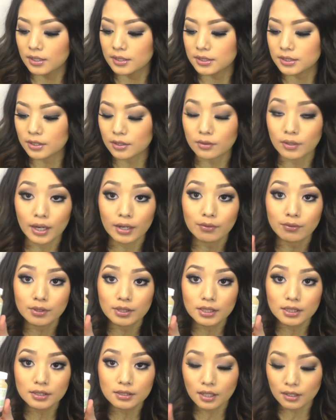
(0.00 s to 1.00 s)
So I
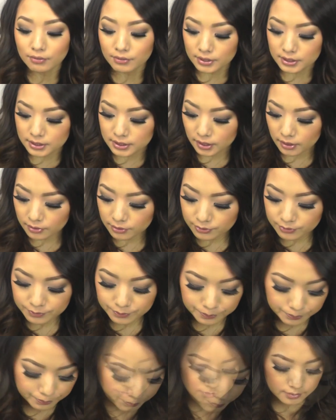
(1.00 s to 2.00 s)
really love this stuff.
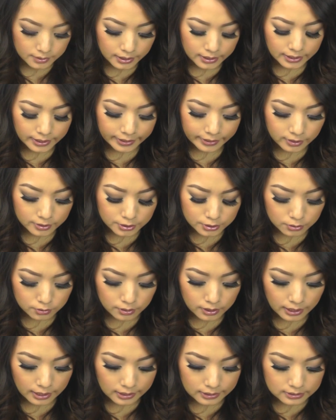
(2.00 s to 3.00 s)
Then I also
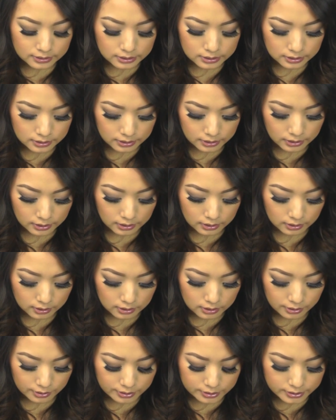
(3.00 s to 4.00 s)
got the
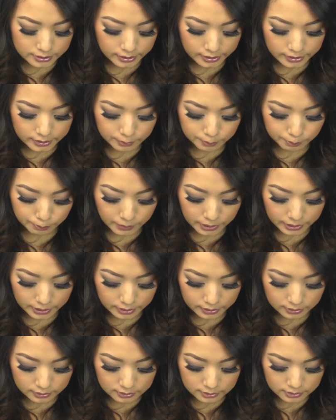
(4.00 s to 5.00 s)
Clarisonic
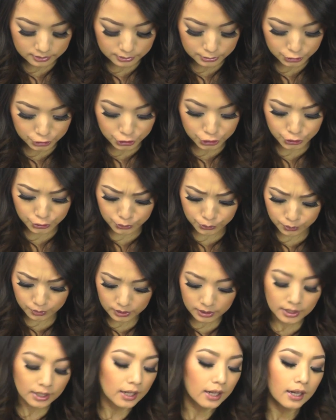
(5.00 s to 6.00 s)
Mia 2.
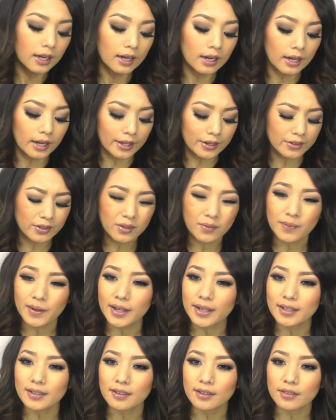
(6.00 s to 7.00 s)
I don't know
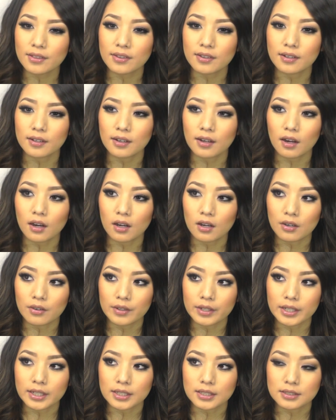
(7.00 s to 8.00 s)
why I didn't get the
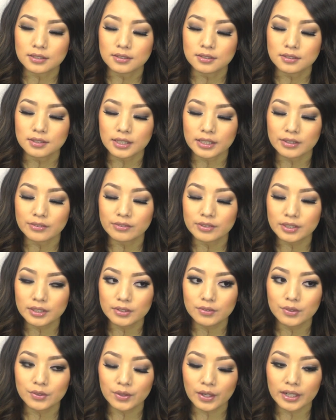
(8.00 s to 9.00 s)
Aria. I
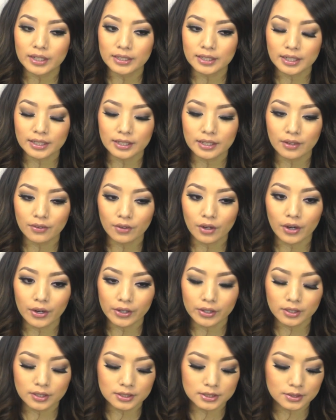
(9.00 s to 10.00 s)
really regret not getting the
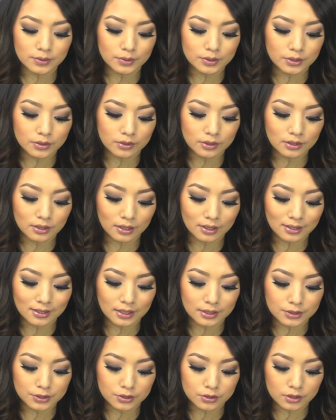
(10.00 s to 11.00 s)
Aria because it was only like
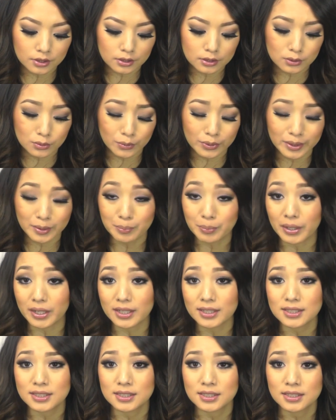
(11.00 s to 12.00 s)
an extra 20
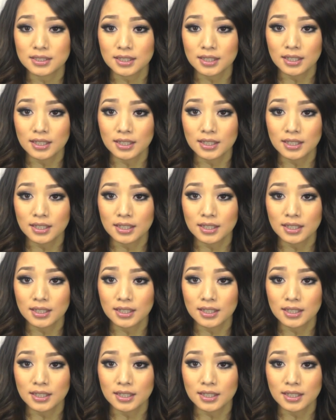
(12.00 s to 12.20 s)
bucks.